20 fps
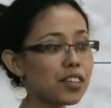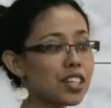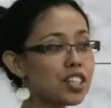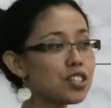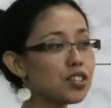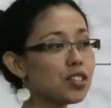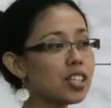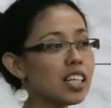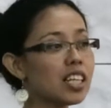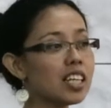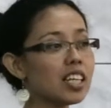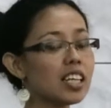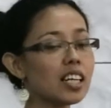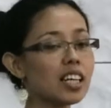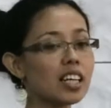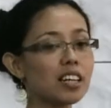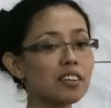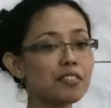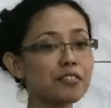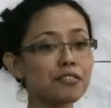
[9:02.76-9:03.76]
first you need
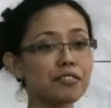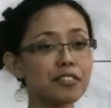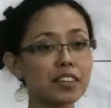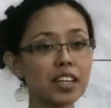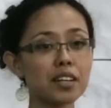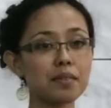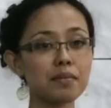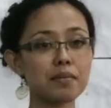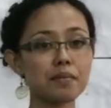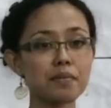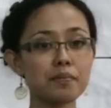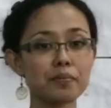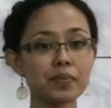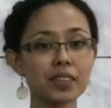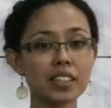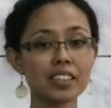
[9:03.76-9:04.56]
a firm